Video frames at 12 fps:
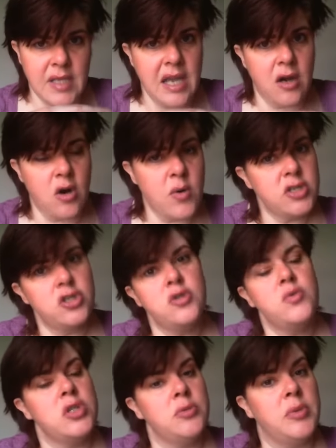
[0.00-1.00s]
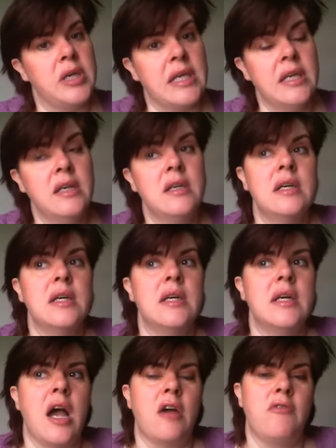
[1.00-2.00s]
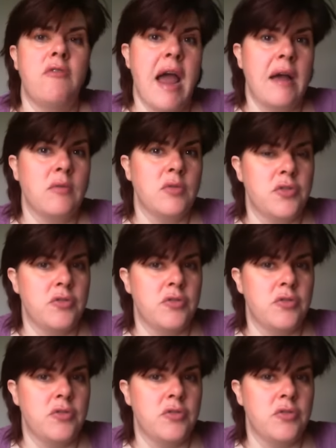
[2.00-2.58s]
it always used to be around